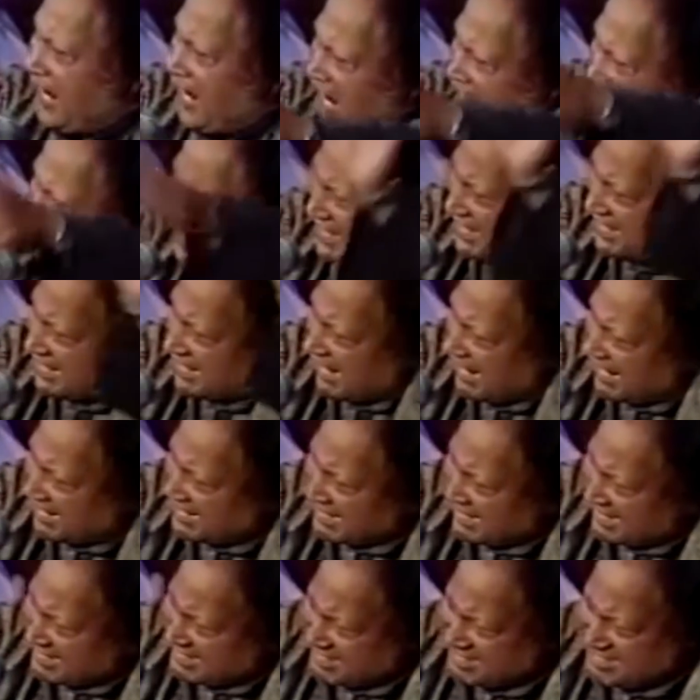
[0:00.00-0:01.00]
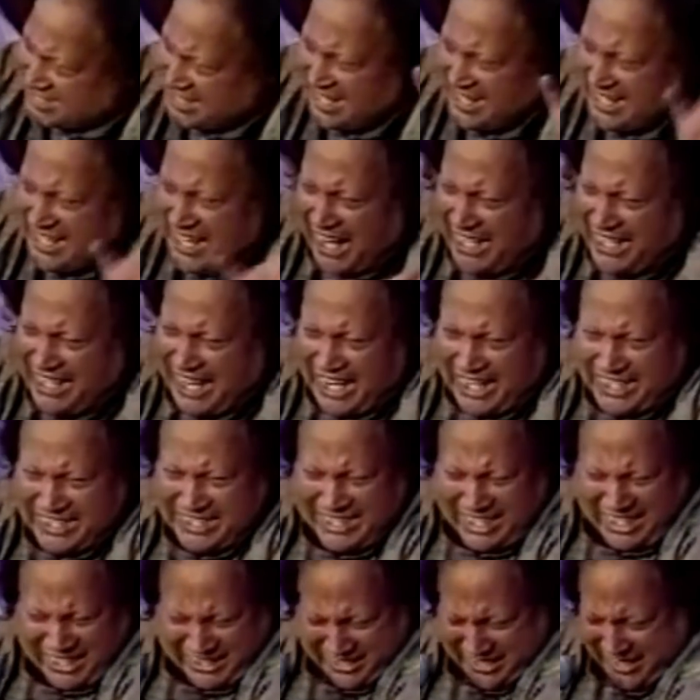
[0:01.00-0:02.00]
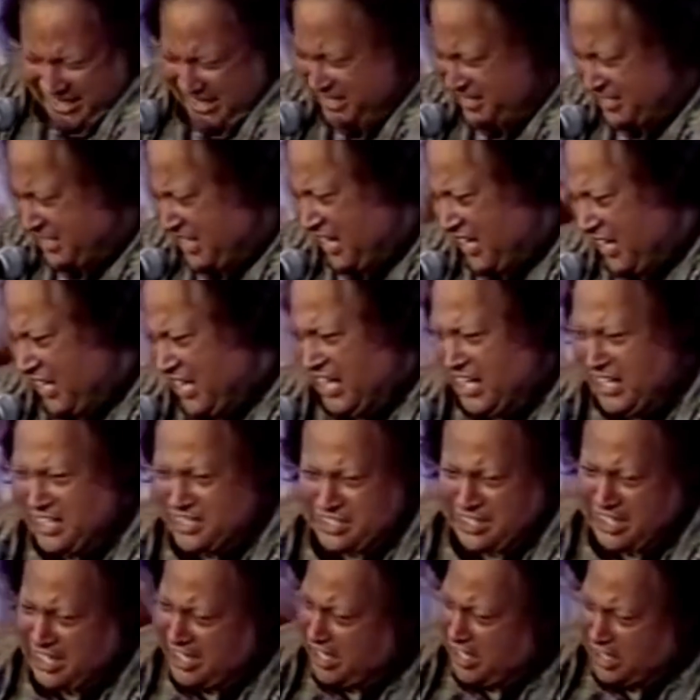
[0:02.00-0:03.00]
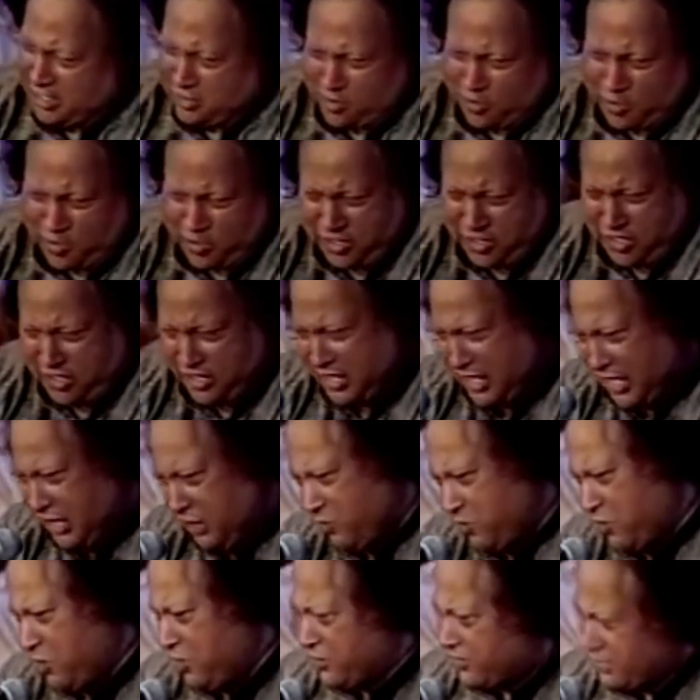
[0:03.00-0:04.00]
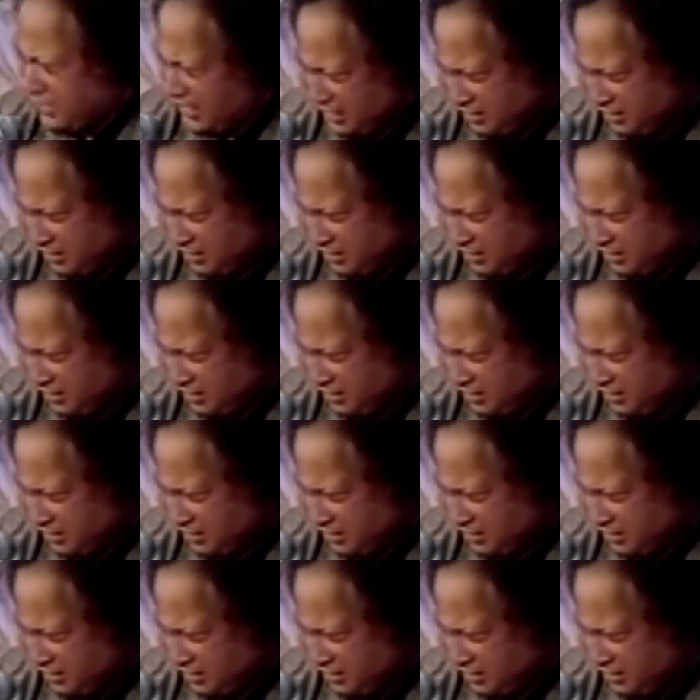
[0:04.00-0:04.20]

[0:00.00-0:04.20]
a very characteristic Indian sound and often includes instruments